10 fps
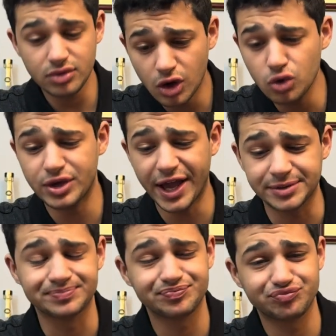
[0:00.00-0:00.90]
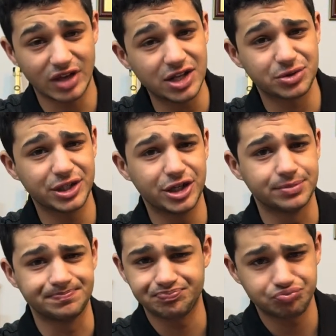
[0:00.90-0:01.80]
Okay, that's really
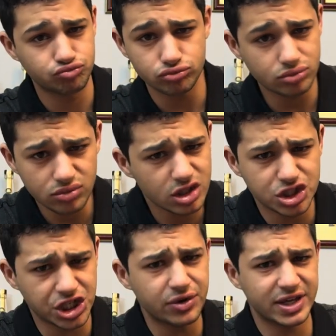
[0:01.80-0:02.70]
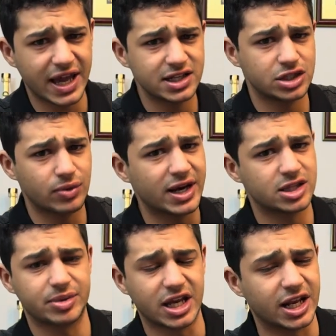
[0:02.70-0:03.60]
good. Cherry candy right at the
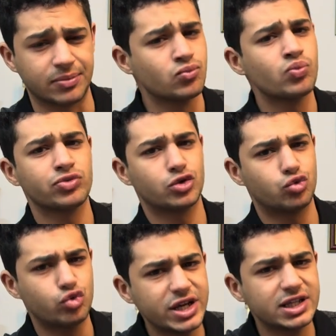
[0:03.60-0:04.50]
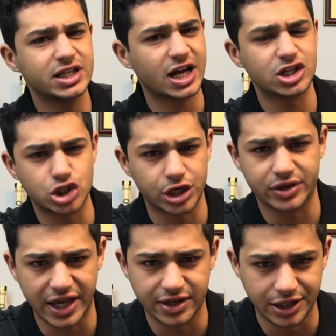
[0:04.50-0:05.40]
beginning. Really nice cherry
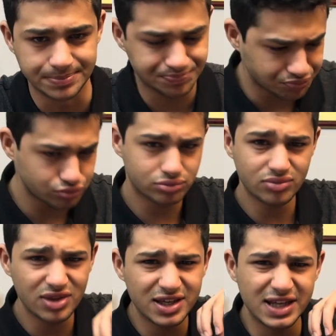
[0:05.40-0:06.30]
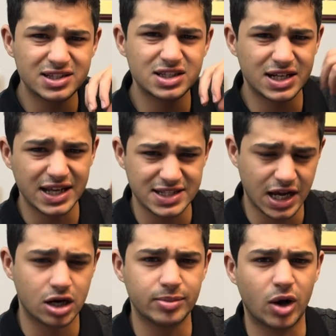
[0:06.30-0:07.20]
candy. Gets into a nice
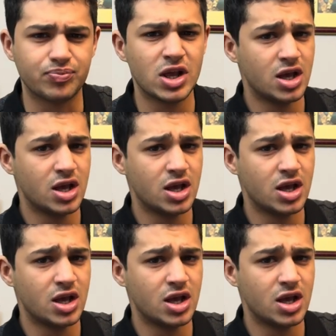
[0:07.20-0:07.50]
caramel.